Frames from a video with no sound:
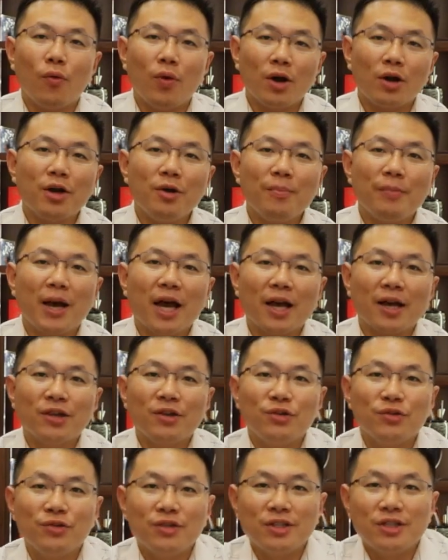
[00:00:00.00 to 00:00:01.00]
Welcome
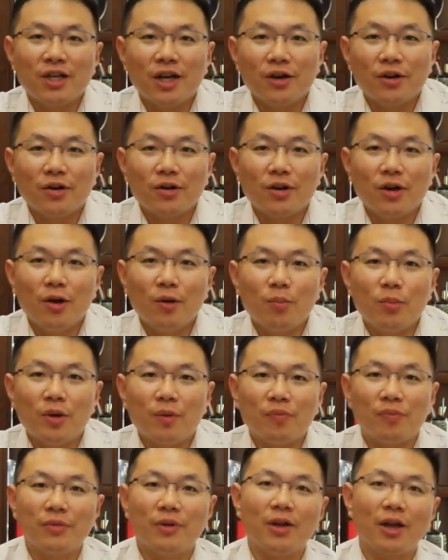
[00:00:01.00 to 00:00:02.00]
back to the channel
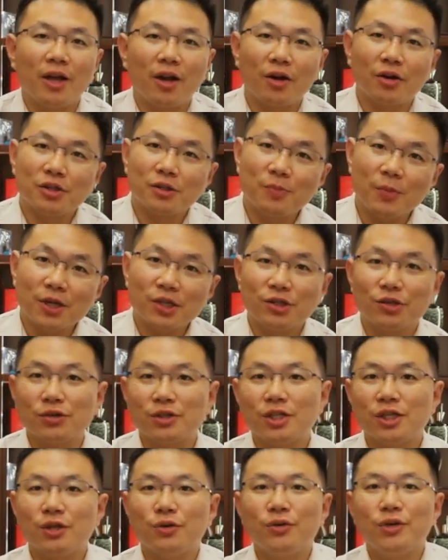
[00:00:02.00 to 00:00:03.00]
Glopen and our special
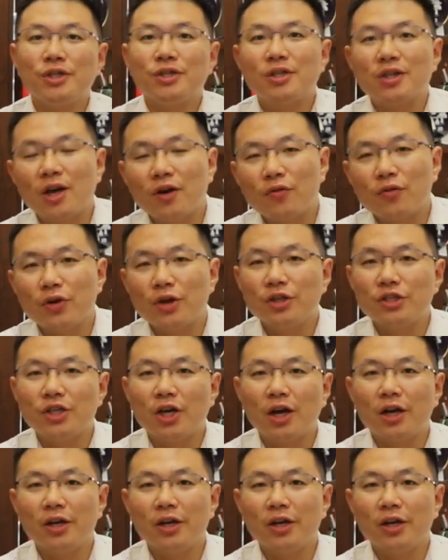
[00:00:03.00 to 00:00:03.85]
series covering